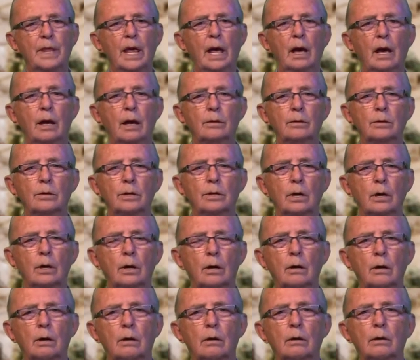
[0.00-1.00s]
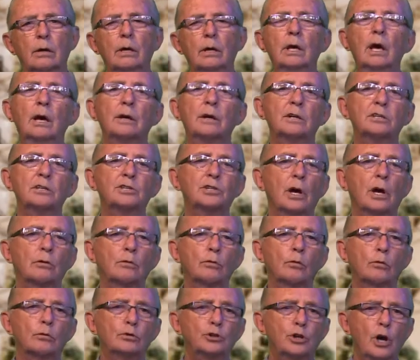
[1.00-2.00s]
And he had a son
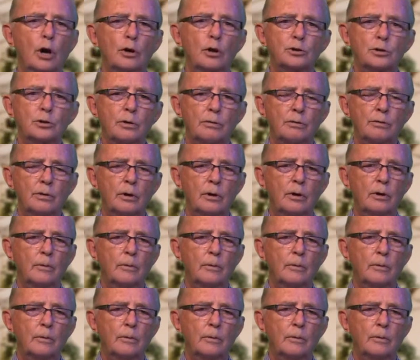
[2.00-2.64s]
called Joseph.